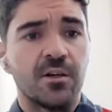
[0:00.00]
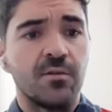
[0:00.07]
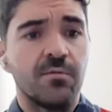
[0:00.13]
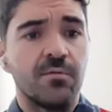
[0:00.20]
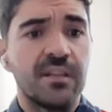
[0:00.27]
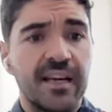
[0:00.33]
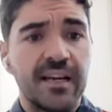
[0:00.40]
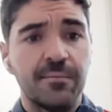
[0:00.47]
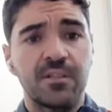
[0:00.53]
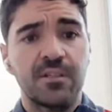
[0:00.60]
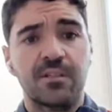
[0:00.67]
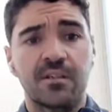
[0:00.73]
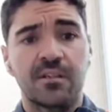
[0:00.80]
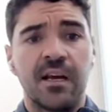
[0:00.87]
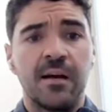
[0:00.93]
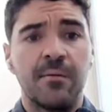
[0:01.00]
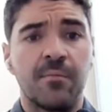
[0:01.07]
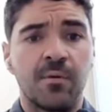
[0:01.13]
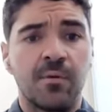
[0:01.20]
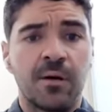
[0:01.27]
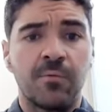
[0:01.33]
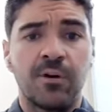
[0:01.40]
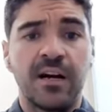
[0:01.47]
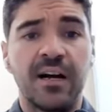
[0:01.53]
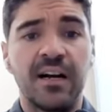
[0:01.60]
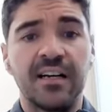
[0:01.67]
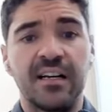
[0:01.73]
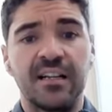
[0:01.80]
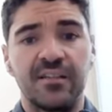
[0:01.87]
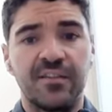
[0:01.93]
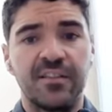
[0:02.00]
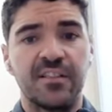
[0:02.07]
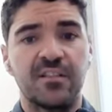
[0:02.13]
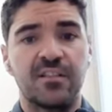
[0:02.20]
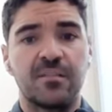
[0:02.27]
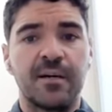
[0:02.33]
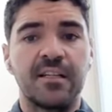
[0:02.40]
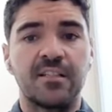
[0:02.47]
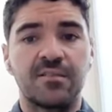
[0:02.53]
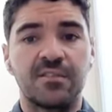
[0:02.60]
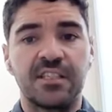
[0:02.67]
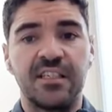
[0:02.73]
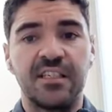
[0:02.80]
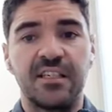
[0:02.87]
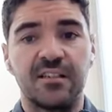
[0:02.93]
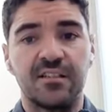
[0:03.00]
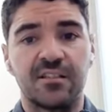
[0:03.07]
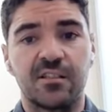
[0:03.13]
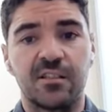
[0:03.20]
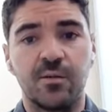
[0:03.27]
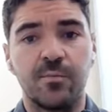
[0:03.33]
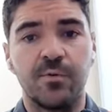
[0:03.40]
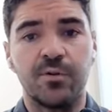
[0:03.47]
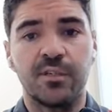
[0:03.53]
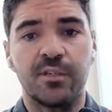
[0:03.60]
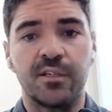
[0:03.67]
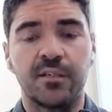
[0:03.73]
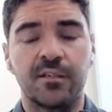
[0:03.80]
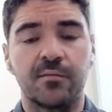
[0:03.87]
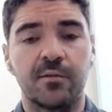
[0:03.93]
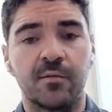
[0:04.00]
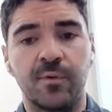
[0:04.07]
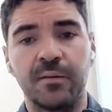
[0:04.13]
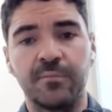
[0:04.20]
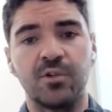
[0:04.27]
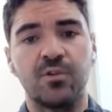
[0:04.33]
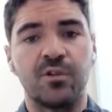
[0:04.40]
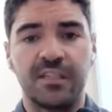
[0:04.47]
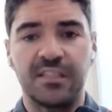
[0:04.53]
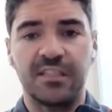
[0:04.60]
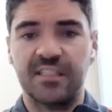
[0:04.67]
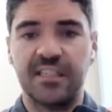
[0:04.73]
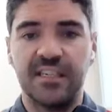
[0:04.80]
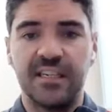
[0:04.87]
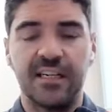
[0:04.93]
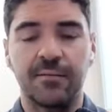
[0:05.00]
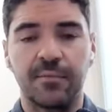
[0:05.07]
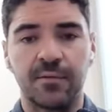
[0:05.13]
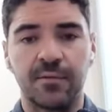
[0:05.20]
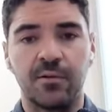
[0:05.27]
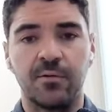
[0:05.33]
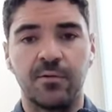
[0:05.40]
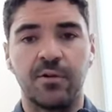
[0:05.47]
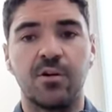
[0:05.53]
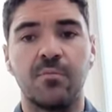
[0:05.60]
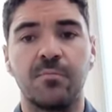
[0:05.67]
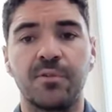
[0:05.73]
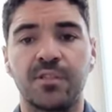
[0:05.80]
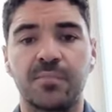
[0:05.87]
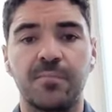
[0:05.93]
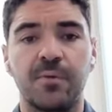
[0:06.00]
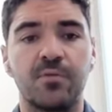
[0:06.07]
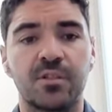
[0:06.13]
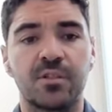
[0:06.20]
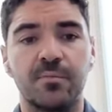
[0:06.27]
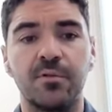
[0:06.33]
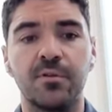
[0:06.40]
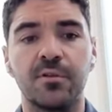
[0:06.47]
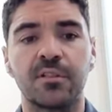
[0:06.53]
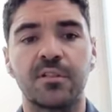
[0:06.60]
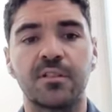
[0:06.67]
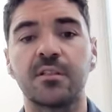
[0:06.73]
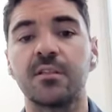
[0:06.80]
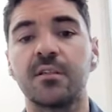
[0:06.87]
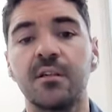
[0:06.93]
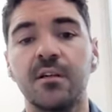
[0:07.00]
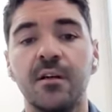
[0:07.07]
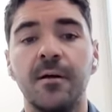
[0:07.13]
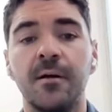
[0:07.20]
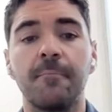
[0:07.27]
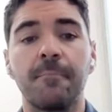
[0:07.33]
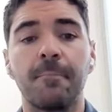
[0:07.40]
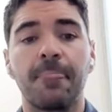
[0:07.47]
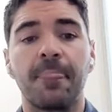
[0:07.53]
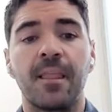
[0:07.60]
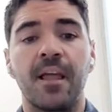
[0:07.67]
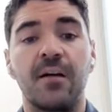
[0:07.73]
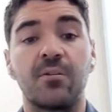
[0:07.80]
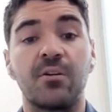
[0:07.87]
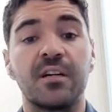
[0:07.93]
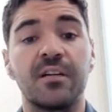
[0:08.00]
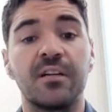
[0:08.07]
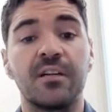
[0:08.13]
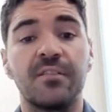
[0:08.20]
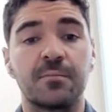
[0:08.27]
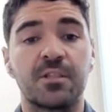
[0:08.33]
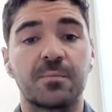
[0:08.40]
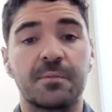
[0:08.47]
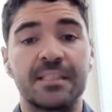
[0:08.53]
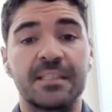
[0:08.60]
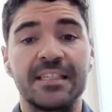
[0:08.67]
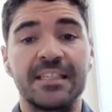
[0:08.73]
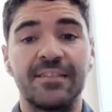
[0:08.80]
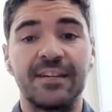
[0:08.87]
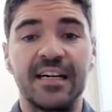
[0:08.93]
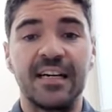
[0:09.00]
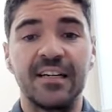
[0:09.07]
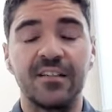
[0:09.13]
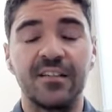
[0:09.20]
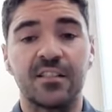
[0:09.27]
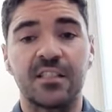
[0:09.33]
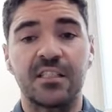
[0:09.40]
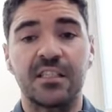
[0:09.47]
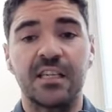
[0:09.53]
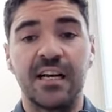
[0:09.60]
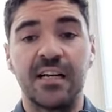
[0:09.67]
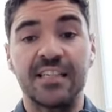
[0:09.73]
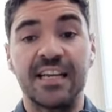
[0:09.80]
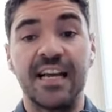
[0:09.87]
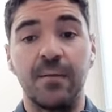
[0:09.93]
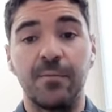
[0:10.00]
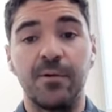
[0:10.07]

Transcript: So the aims, um, I want to highlight the physical demands of skiing and snowboarding. And when I'm talking skiing, I'm, I'm going to encompass both sports. I'm going to give you some specific guidance uh, to